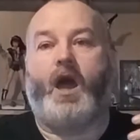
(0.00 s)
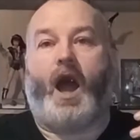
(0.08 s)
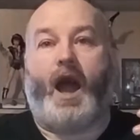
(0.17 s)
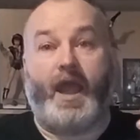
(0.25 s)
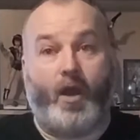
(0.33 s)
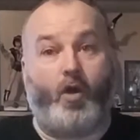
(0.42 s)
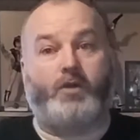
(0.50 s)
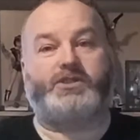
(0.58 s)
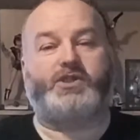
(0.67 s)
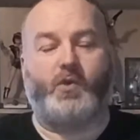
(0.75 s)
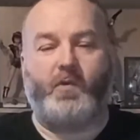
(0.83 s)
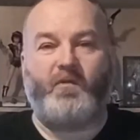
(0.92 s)
I
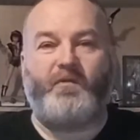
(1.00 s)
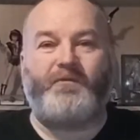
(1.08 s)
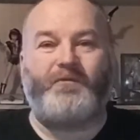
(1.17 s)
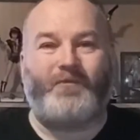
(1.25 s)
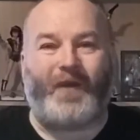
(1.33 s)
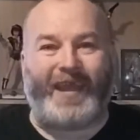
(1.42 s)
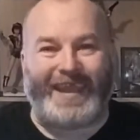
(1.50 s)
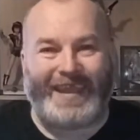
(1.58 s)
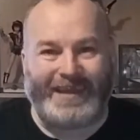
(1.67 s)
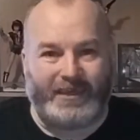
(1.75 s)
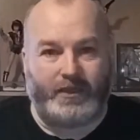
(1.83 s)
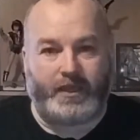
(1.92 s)
also
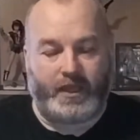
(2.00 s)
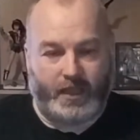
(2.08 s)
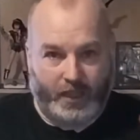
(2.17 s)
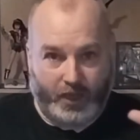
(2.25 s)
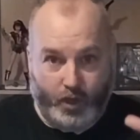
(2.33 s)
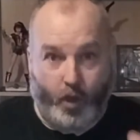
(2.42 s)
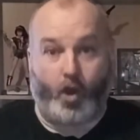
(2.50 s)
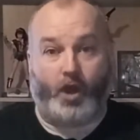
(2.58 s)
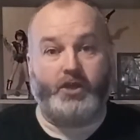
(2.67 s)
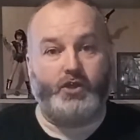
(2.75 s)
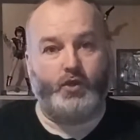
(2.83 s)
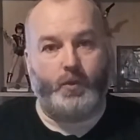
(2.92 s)
finally got a
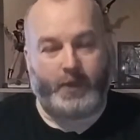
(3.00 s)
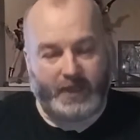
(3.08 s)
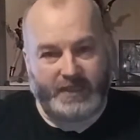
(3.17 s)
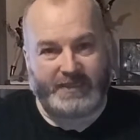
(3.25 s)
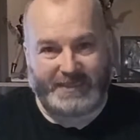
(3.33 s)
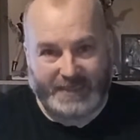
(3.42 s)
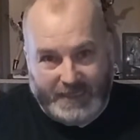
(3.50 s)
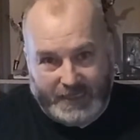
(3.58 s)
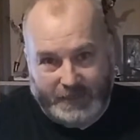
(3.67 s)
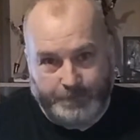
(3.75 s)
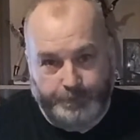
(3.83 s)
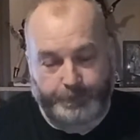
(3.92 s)
new
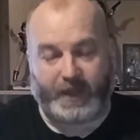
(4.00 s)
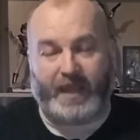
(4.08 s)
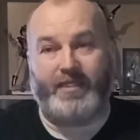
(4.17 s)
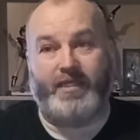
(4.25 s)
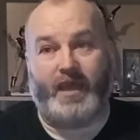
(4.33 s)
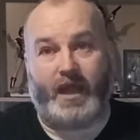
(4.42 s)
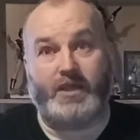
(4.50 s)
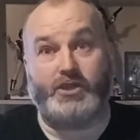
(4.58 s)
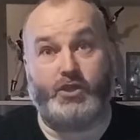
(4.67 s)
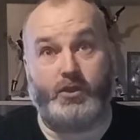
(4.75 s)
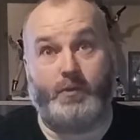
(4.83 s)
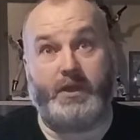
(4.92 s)
PC. That
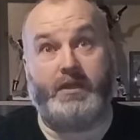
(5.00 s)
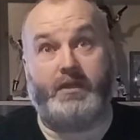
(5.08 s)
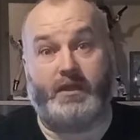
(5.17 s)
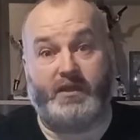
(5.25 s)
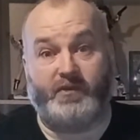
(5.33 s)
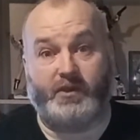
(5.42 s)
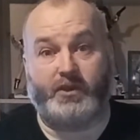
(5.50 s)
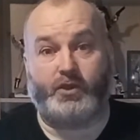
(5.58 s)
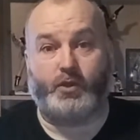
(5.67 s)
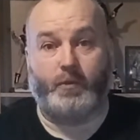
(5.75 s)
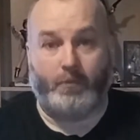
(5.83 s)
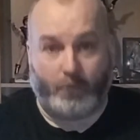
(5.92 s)
should be delivered
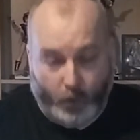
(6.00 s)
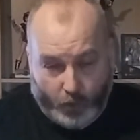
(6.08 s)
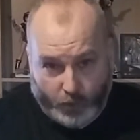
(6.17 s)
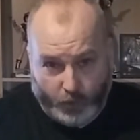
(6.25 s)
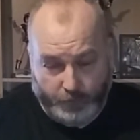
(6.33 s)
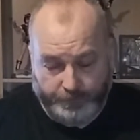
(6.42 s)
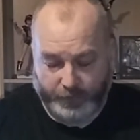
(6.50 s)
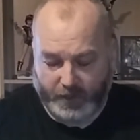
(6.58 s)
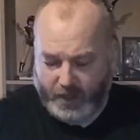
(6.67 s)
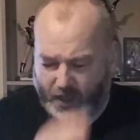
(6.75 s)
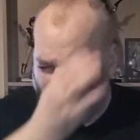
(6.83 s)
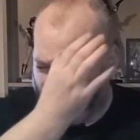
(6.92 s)
tomorrow,
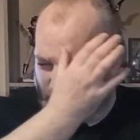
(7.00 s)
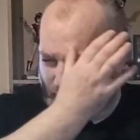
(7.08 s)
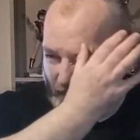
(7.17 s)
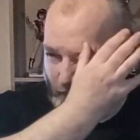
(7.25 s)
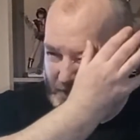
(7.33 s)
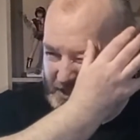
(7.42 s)
so I'll be